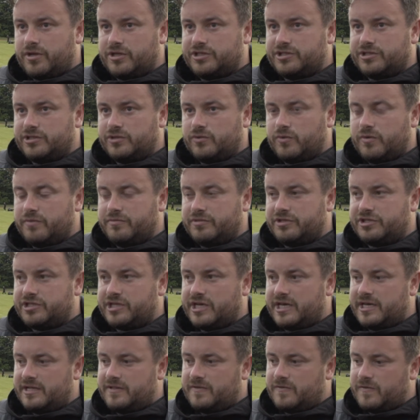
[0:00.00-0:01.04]
us on the women's
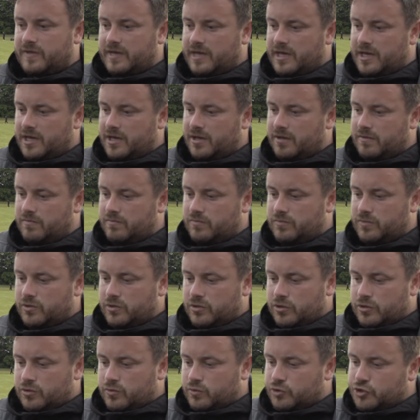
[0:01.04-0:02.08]
side.
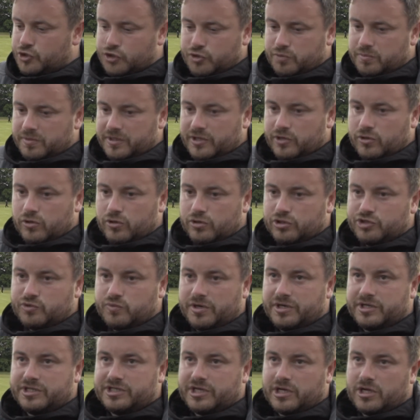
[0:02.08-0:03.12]
We should be all as
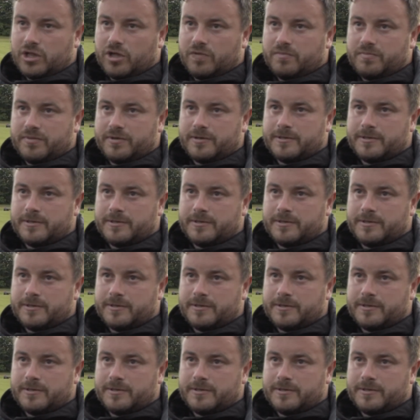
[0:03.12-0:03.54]
one as a club,